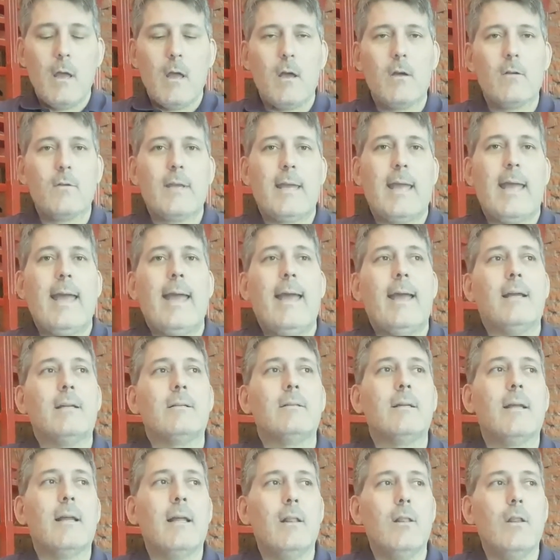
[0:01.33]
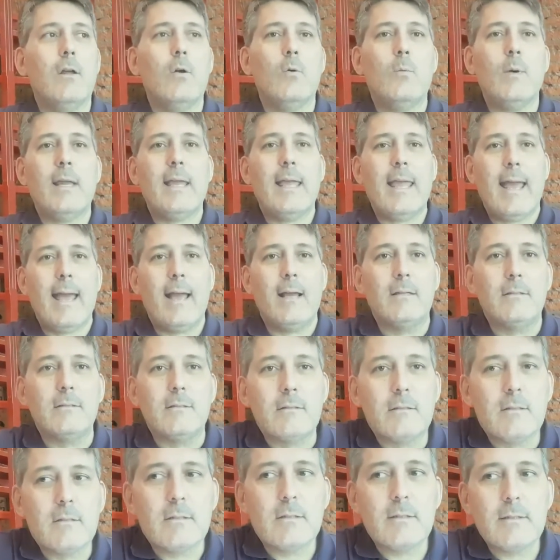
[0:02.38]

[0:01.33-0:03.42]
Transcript: Okay, hello again.